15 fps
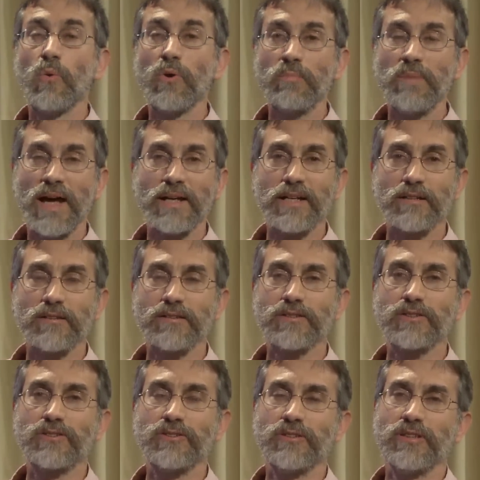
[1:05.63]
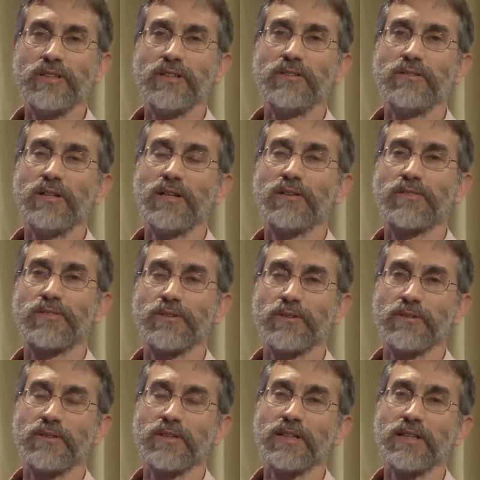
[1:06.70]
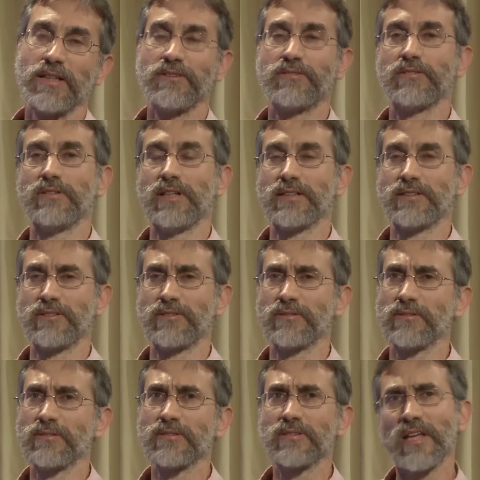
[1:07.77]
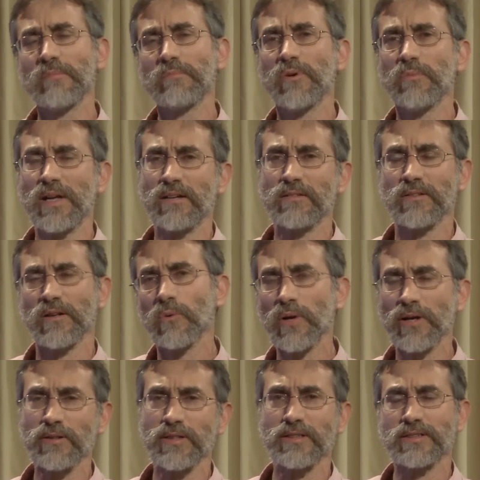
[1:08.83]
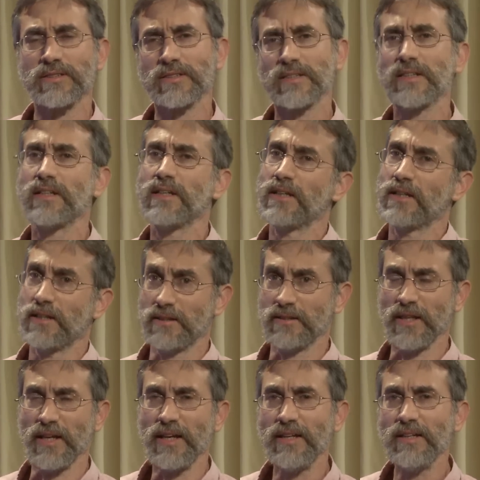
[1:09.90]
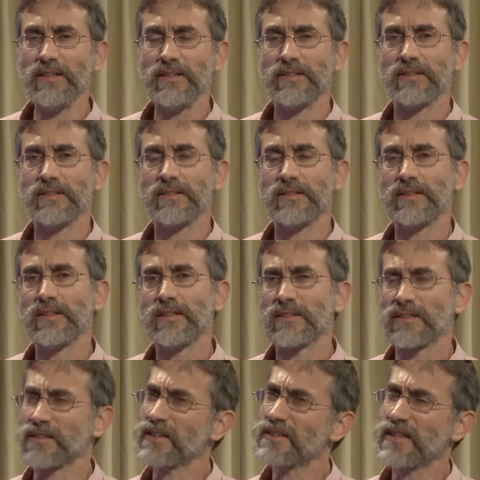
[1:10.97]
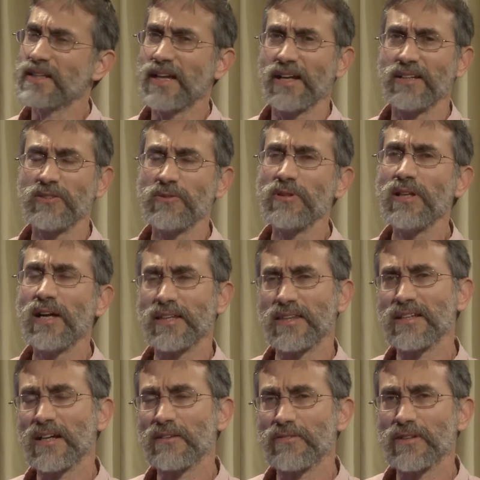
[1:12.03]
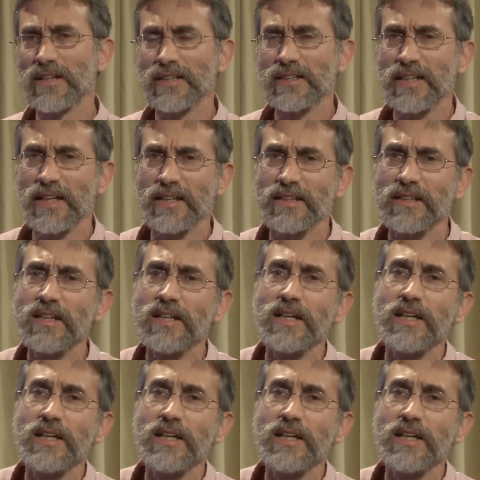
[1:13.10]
We're back here in the studio, third International Temple Mount Awareness Day. Did I say annual? I think I forgot that.